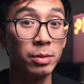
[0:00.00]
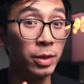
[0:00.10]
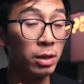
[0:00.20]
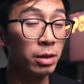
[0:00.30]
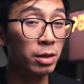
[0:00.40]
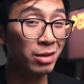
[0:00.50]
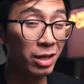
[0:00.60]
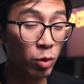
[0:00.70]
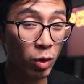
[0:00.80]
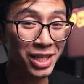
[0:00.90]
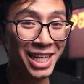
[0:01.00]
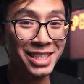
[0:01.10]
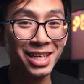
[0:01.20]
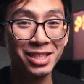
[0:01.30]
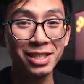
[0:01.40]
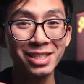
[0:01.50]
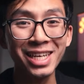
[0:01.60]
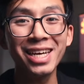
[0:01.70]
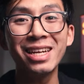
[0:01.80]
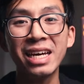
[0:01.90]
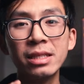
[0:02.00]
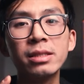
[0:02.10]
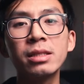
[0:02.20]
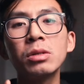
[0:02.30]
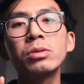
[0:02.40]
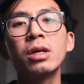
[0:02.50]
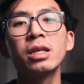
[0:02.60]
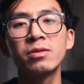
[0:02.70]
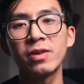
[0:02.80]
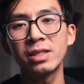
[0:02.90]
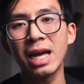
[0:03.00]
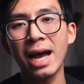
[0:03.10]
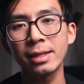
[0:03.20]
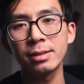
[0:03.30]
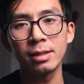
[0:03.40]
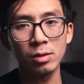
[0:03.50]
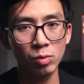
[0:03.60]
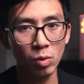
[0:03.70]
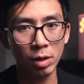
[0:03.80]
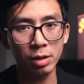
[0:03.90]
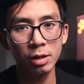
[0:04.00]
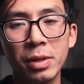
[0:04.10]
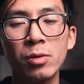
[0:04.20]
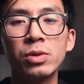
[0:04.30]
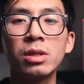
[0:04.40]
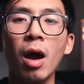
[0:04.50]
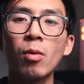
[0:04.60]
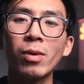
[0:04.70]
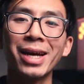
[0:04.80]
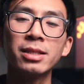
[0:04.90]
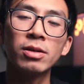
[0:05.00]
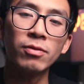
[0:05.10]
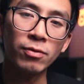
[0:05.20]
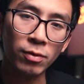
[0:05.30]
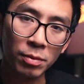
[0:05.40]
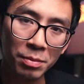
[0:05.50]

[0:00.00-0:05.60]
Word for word: To be clear, that organization did and still does fantastic work, but it was not right for